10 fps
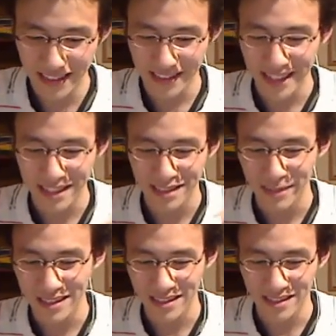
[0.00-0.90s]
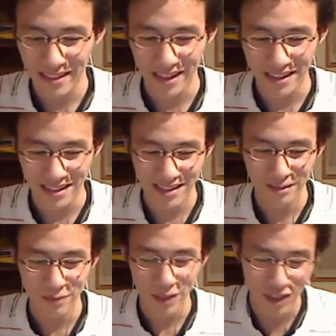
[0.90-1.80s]
desmas things,
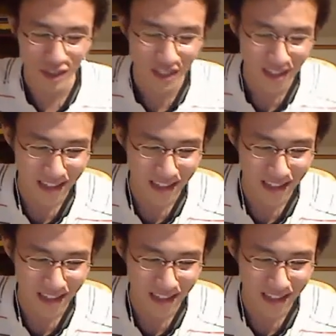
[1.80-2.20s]
which